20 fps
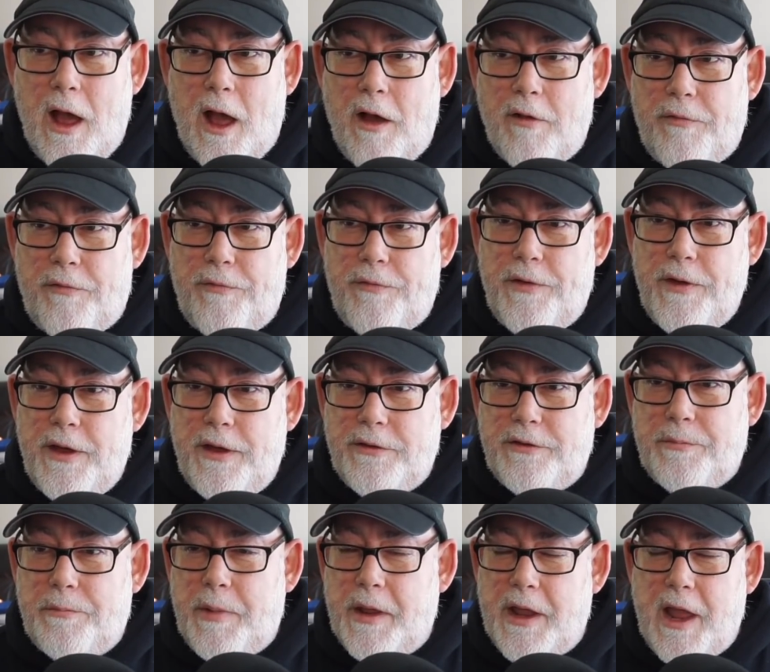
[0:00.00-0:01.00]
I
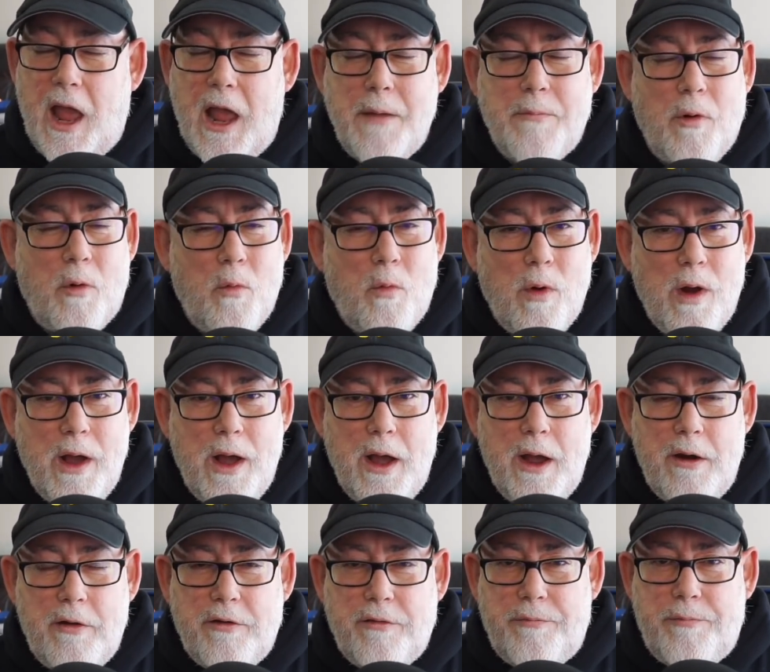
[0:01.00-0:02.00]
first became
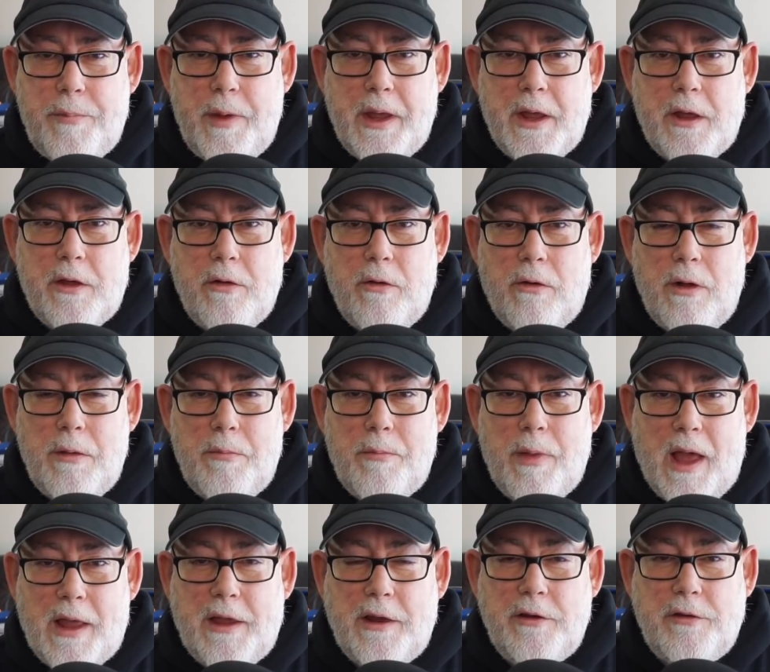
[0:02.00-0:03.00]
aware of Bitcoin
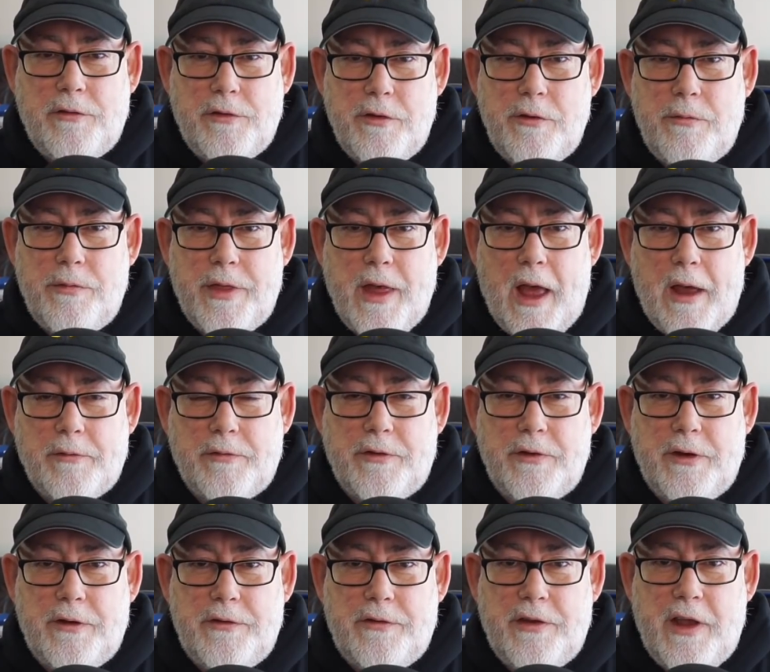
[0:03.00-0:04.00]
back in
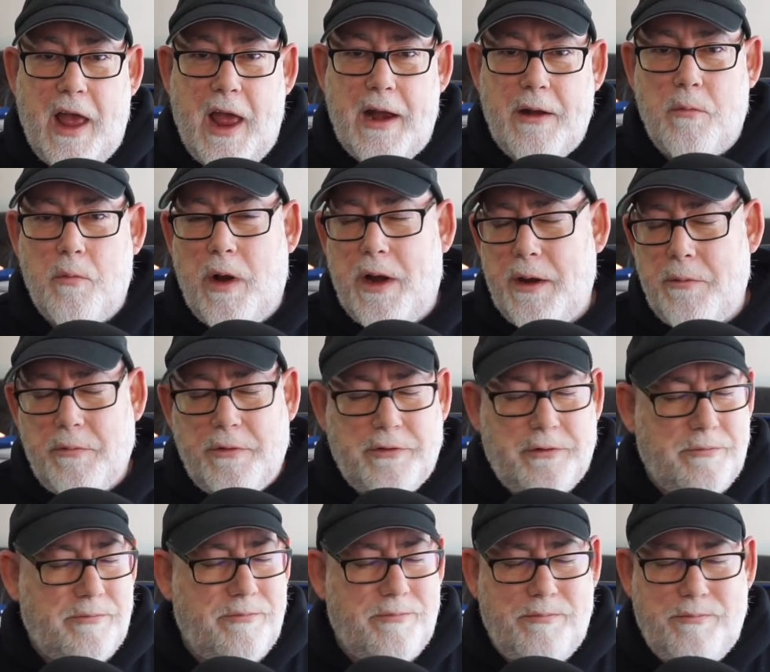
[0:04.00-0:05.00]
2010 when it
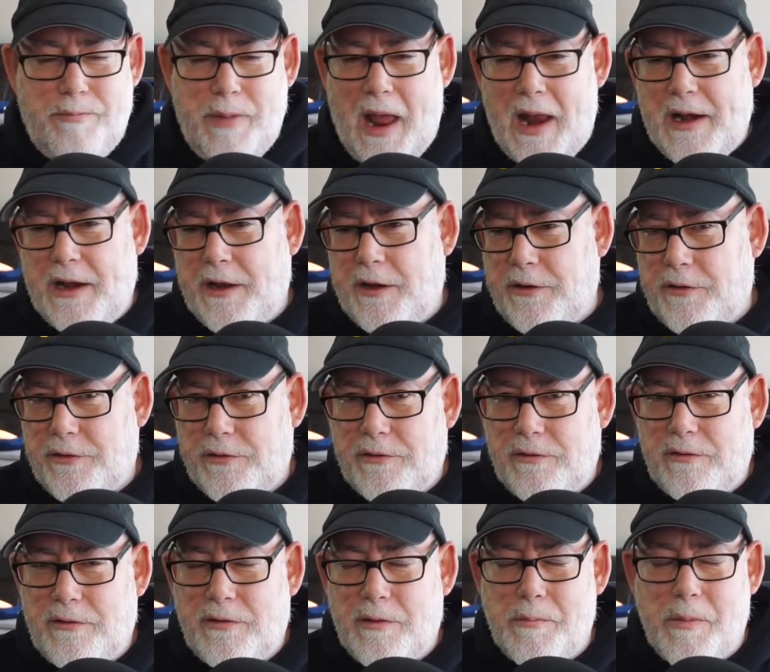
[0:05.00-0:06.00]
was pennies
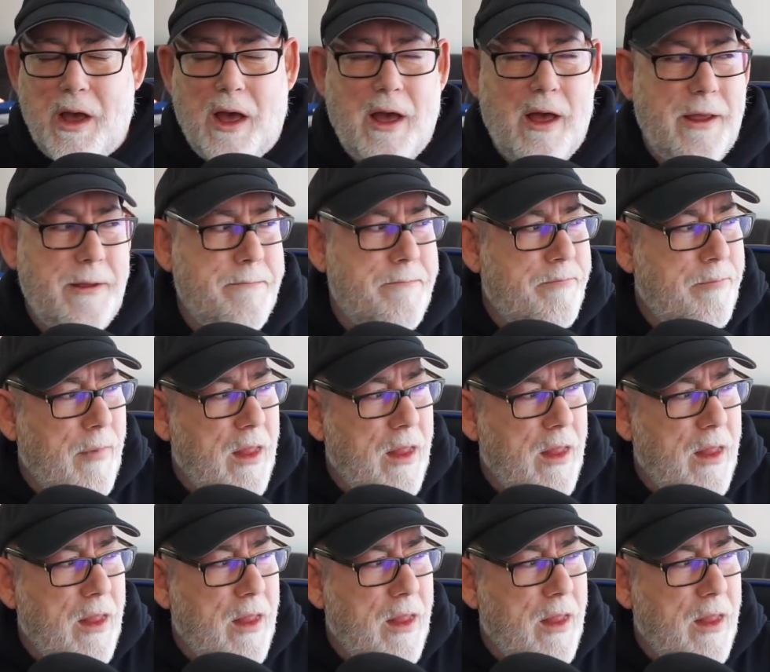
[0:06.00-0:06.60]
to buy.